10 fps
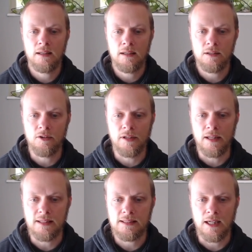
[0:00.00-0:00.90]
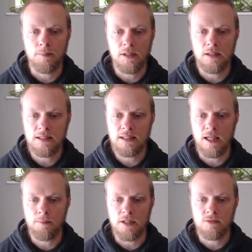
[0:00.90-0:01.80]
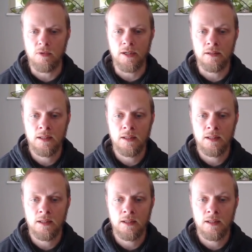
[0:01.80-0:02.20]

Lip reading: to the next time index k+1.